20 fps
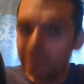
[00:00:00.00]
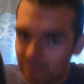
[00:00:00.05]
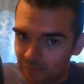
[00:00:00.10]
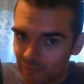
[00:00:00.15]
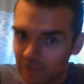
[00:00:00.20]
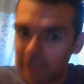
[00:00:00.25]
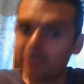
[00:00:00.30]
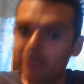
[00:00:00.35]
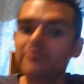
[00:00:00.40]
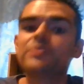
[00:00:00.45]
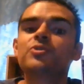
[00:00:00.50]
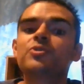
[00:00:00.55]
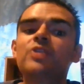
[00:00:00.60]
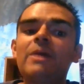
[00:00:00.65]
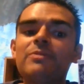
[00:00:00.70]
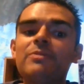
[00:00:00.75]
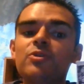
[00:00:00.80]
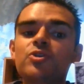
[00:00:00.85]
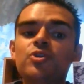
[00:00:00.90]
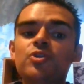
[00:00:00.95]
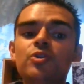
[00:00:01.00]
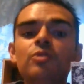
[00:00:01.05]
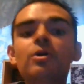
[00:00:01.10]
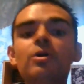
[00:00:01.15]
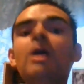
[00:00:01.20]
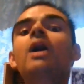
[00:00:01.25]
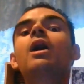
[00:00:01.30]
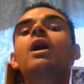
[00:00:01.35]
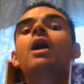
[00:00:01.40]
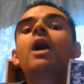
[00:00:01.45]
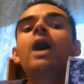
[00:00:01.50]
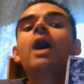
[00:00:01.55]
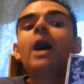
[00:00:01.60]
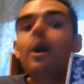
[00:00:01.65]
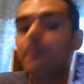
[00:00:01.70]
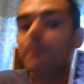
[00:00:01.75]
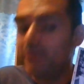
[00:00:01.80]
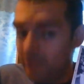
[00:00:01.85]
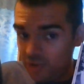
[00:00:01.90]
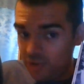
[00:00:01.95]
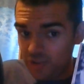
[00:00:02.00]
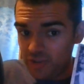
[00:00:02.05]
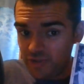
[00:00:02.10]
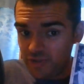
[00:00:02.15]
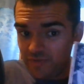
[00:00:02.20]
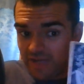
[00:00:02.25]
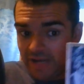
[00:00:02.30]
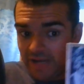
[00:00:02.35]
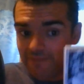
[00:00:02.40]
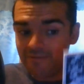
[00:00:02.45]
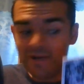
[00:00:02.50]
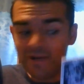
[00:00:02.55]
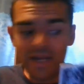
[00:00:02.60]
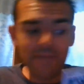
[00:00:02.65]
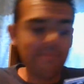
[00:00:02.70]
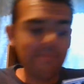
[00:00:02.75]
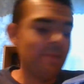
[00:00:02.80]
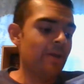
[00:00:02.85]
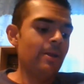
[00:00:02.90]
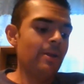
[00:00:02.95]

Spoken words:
when it comes to chapter 2, I'll be the judge of that, right?